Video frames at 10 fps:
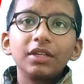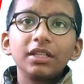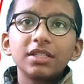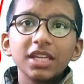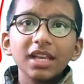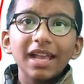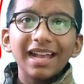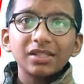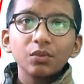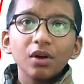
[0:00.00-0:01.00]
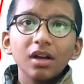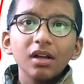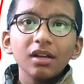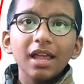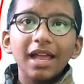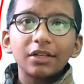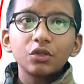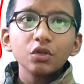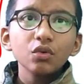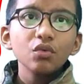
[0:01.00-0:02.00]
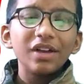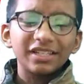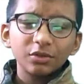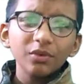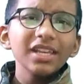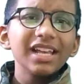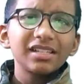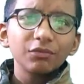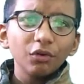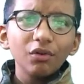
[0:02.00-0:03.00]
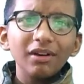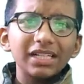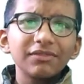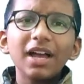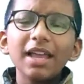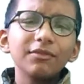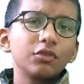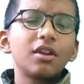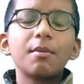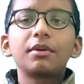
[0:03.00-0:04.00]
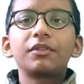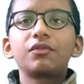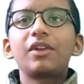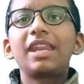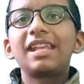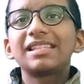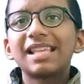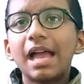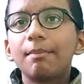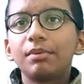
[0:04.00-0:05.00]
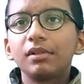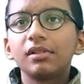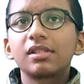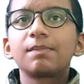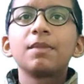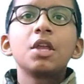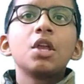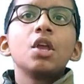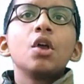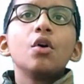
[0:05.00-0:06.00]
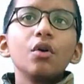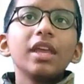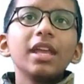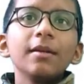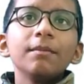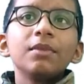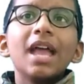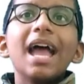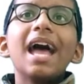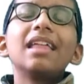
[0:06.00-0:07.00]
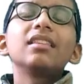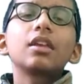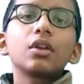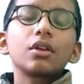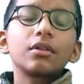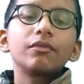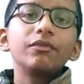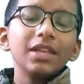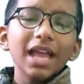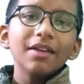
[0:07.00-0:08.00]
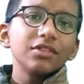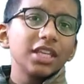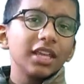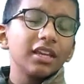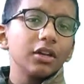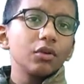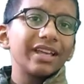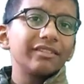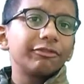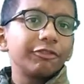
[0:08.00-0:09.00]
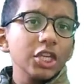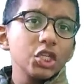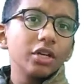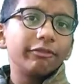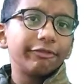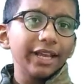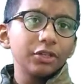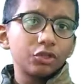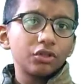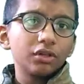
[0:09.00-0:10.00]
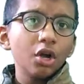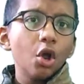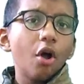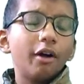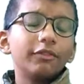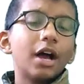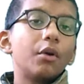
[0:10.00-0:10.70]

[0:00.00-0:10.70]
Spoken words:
we take x1, x2, x3, x4, x5 to the number for training examples. Okay, and we have taken a look at the feature vector of